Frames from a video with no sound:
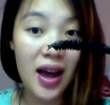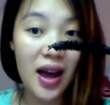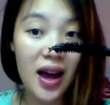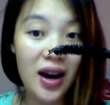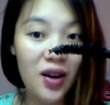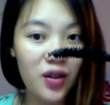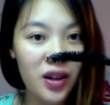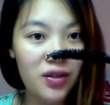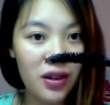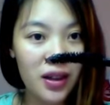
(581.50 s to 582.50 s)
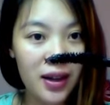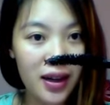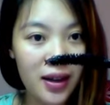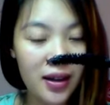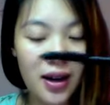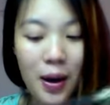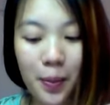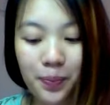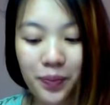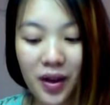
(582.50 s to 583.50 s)
And I really, really like it.
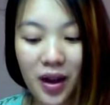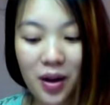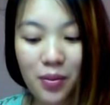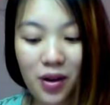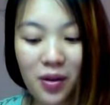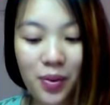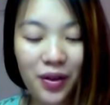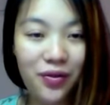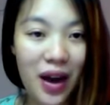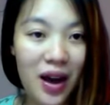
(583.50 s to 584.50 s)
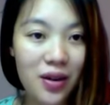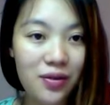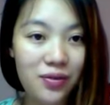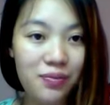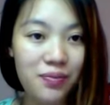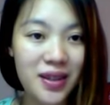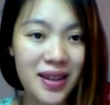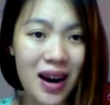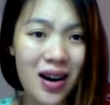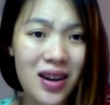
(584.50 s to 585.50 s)
I'm not a big fan of
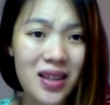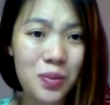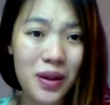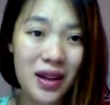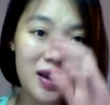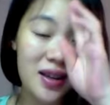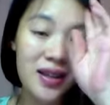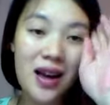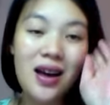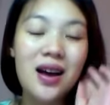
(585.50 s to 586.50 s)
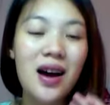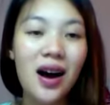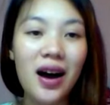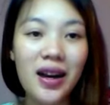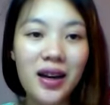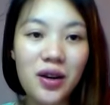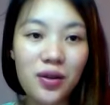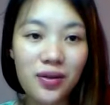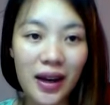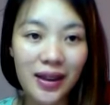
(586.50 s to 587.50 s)
mascaras because I kind
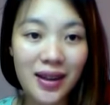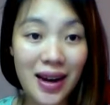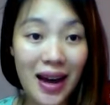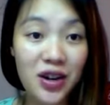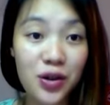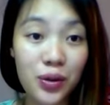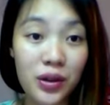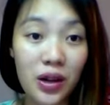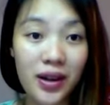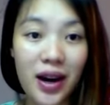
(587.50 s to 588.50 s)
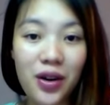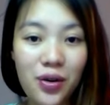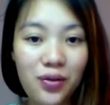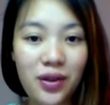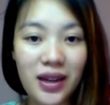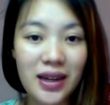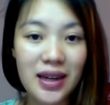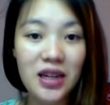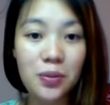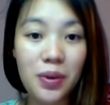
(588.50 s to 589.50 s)
of like the natural look. I don't
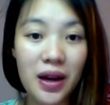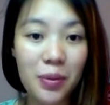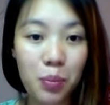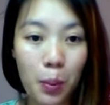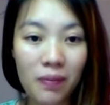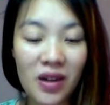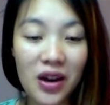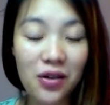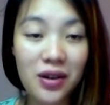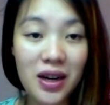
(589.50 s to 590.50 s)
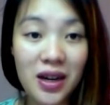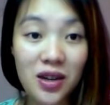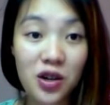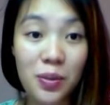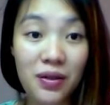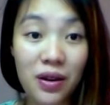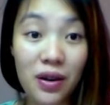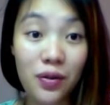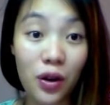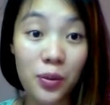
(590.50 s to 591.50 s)
need it to be very
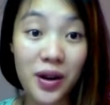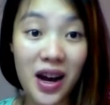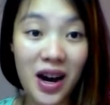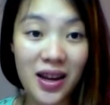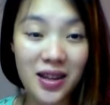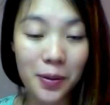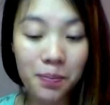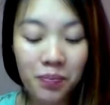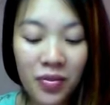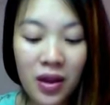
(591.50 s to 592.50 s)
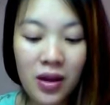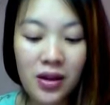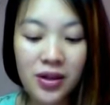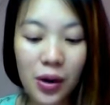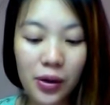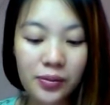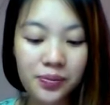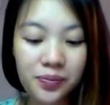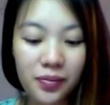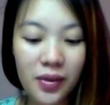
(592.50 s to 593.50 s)
voluminizing. So
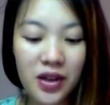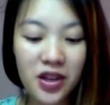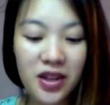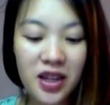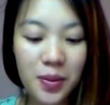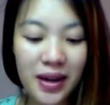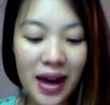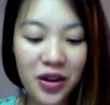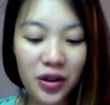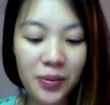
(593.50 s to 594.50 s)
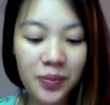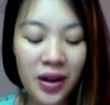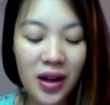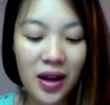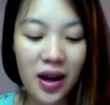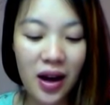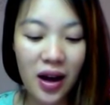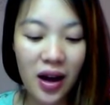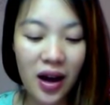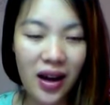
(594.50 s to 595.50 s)
it just needs to be natural.
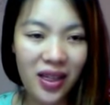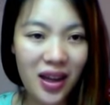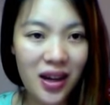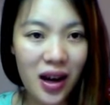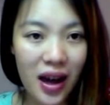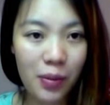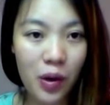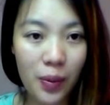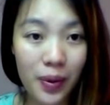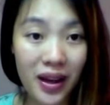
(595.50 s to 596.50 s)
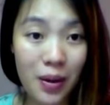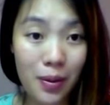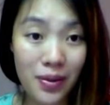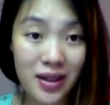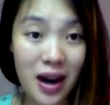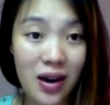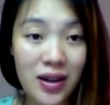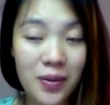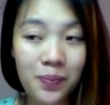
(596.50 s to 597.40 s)
I think I am quite picky with mascaras.